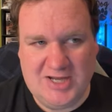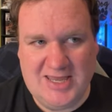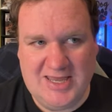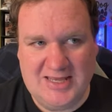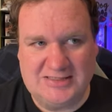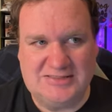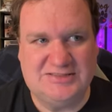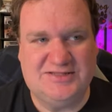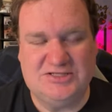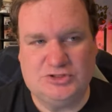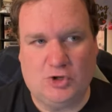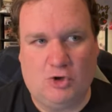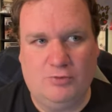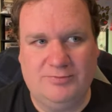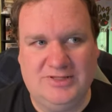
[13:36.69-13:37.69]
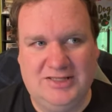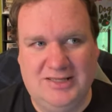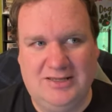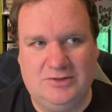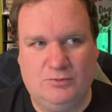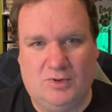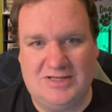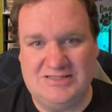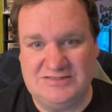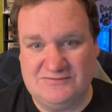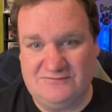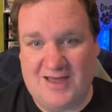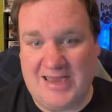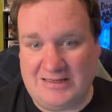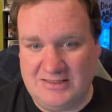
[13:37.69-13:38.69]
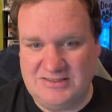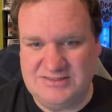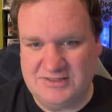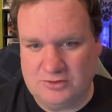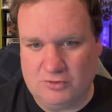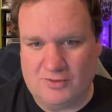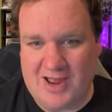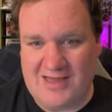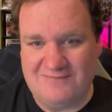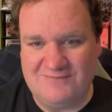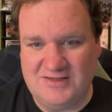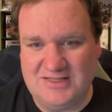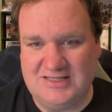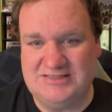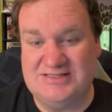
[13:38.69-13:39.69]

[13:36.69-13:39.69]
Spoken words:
and they told me it was violent and graphic,